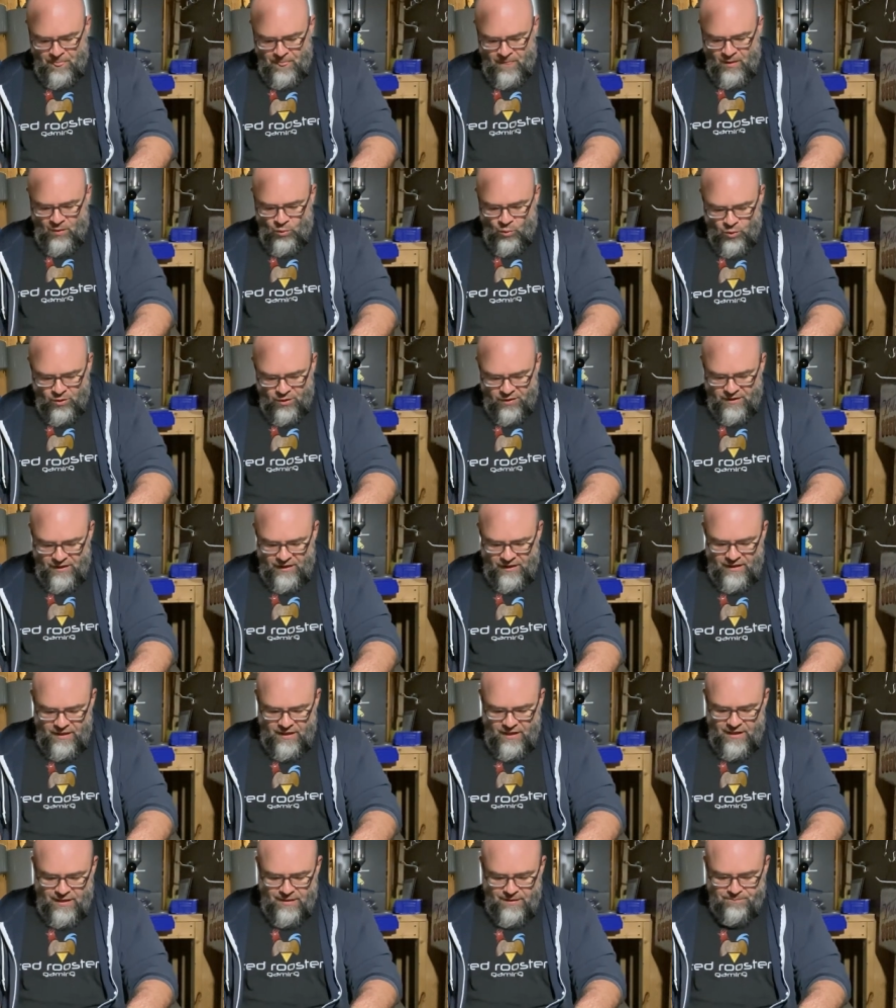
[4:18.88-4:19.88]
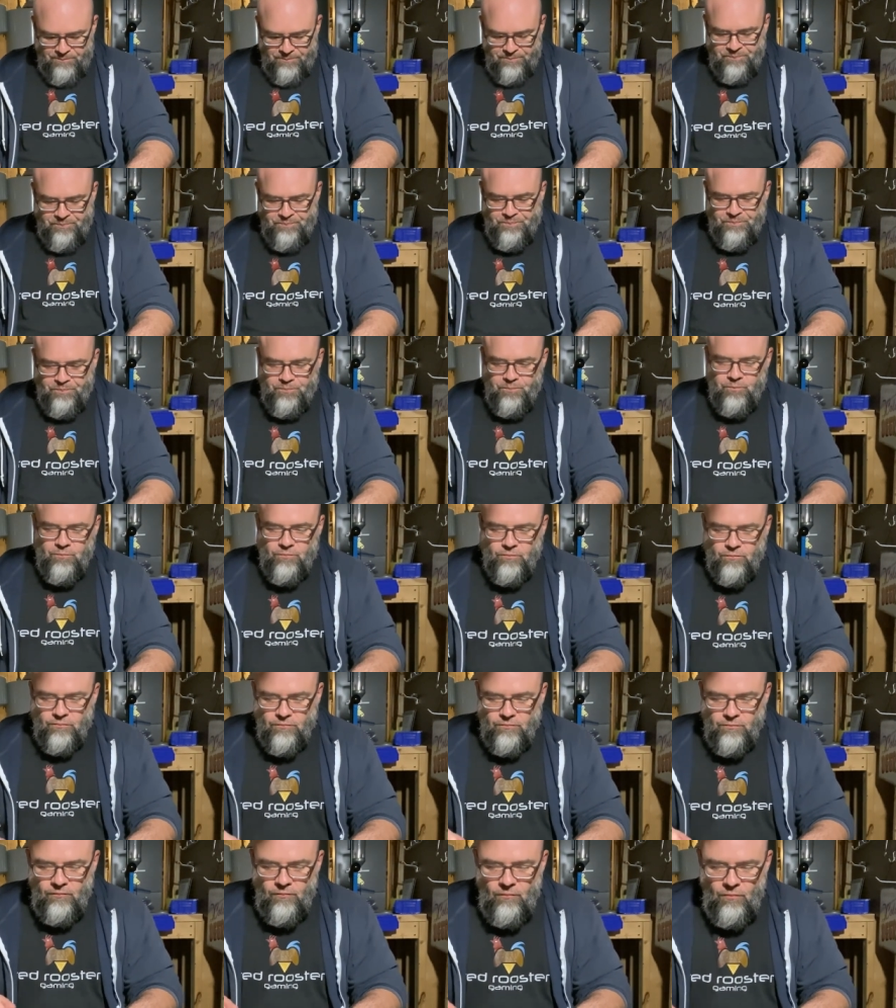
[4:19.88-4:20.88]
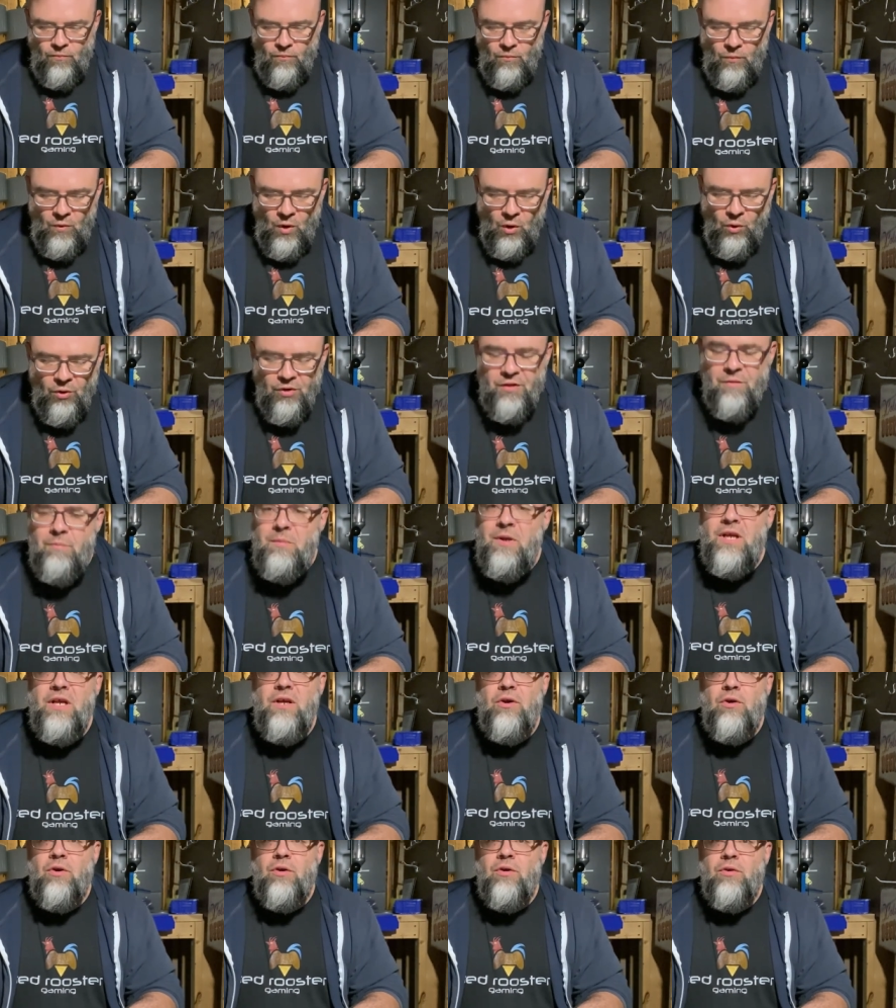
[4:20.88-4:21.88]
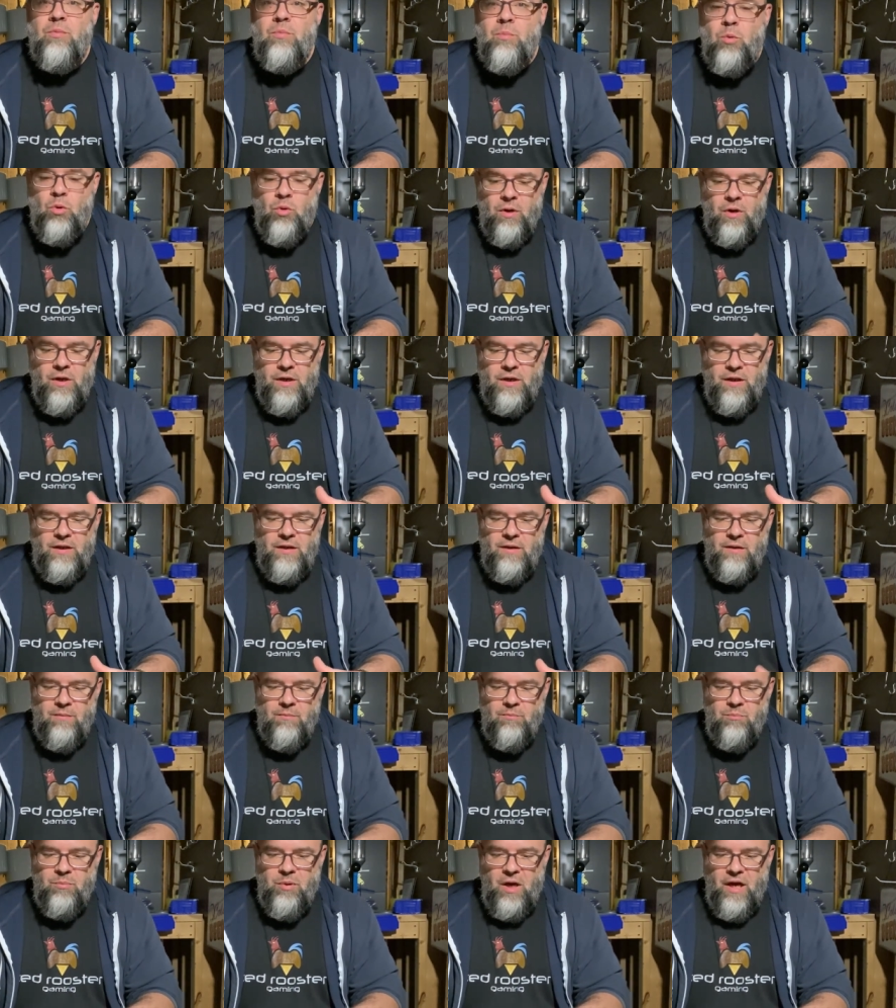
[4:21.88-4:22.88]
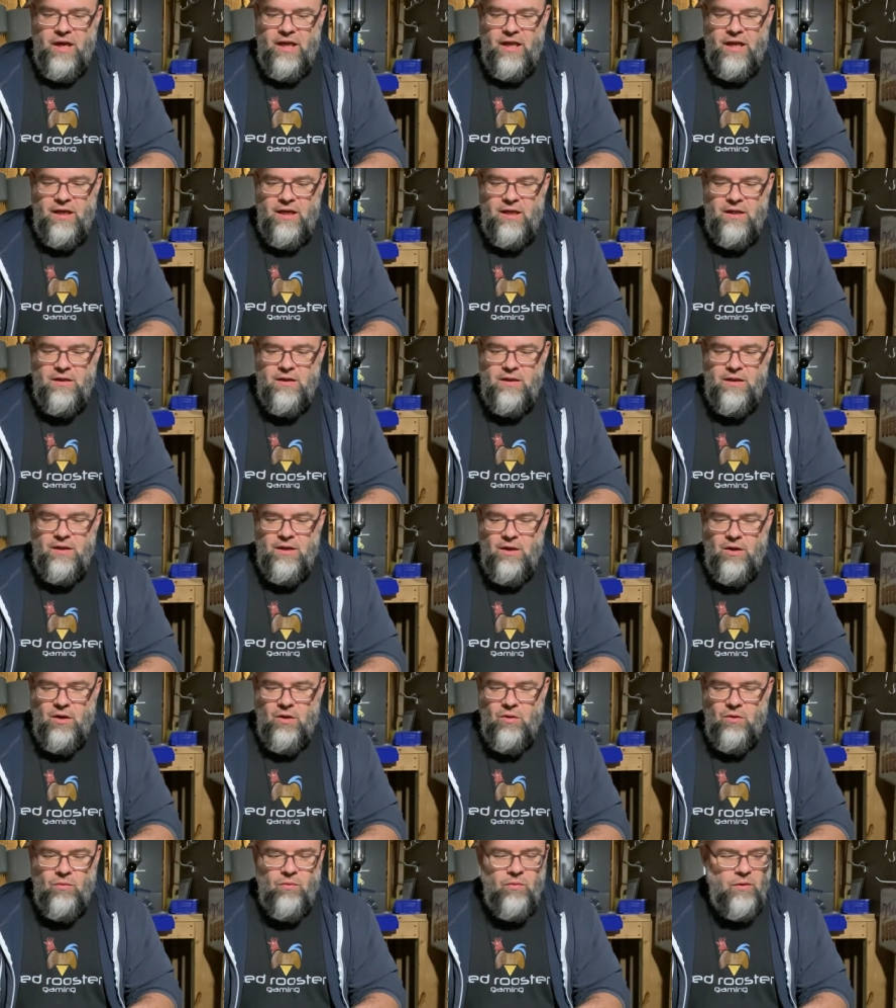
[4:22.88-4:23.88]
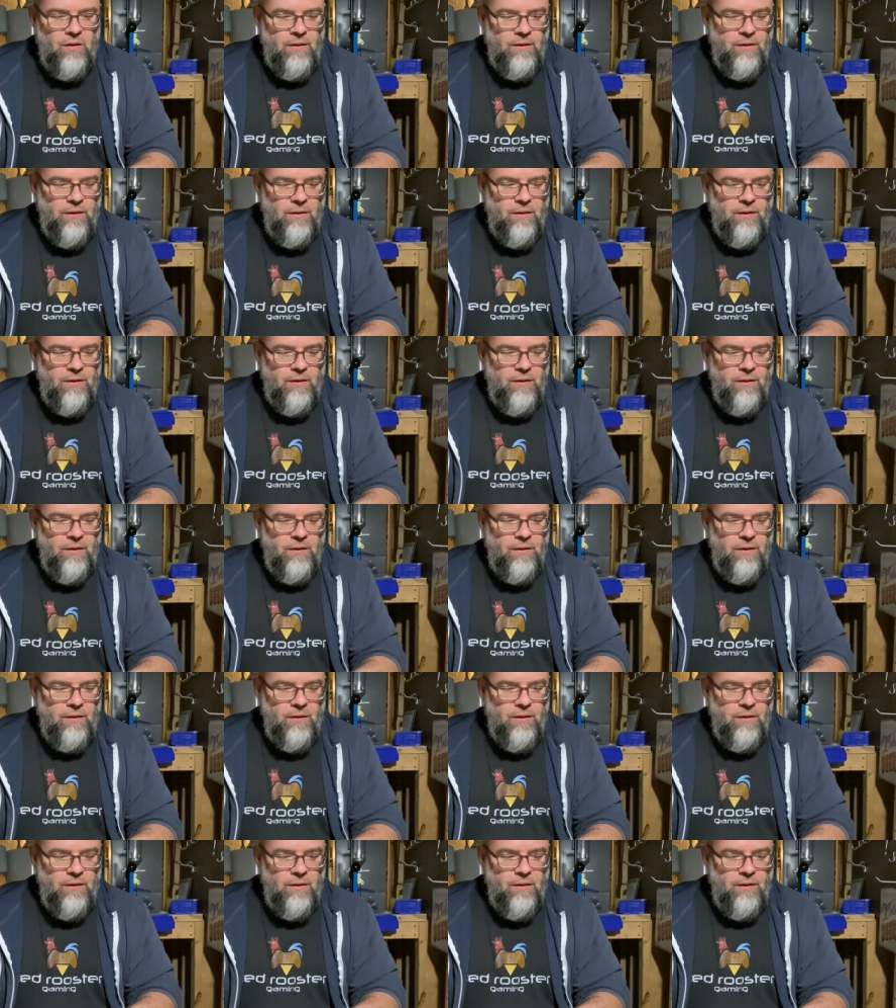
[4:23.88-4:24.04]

or the um or the Mini Earth Board, but you know,